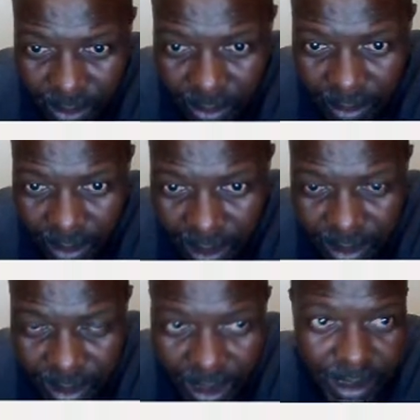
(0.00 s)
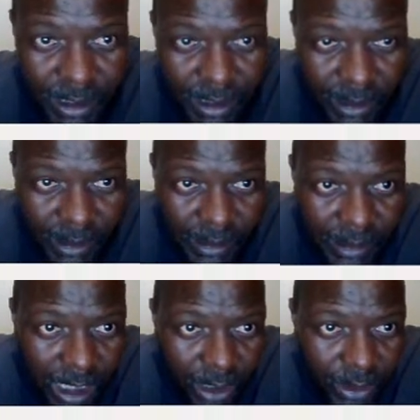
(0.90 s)
That's that.
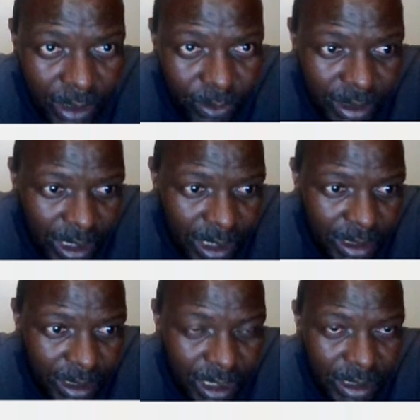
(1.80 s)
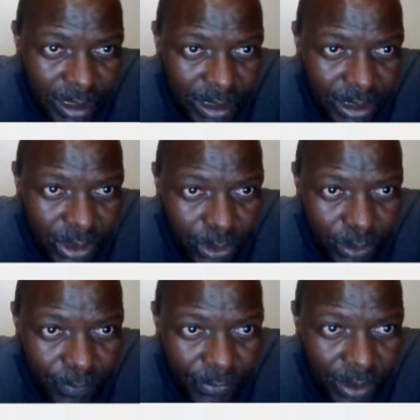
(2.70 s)
Now that was R series 2.
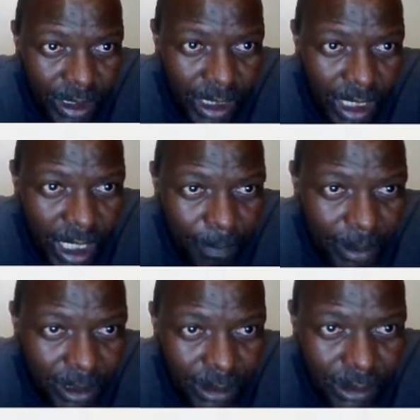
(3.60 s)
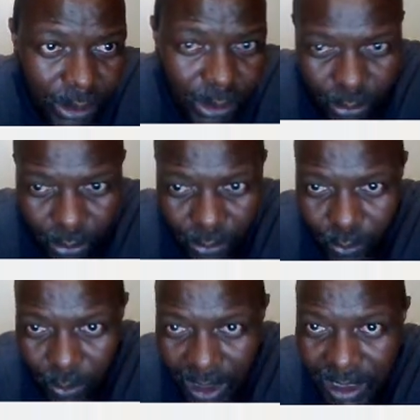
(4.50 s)
R parallel 2
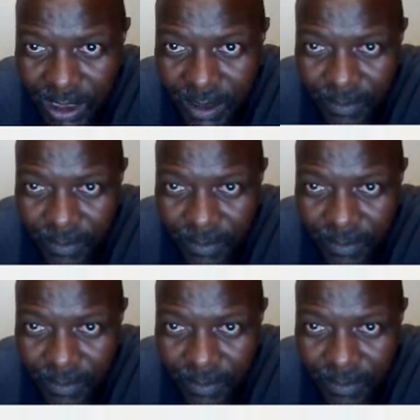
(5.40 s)
was